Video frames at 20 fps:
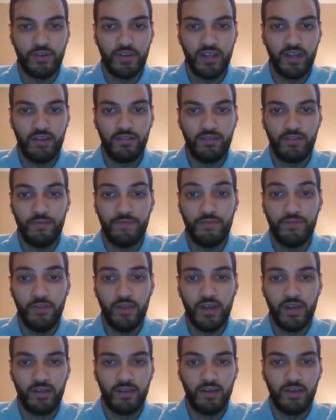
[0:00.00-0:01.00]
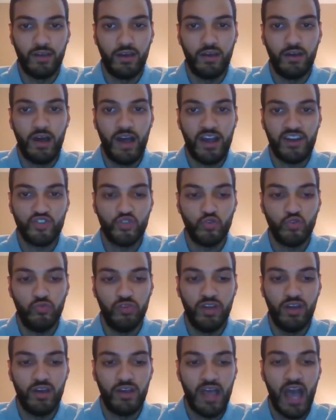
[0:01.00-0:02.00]
I guess I feel like uh,
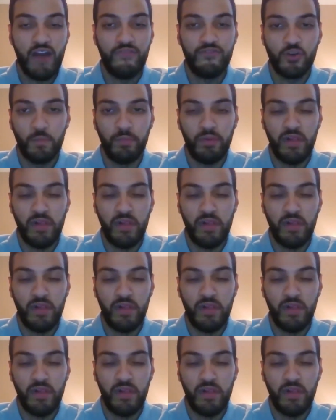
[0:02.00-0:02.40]
actually having a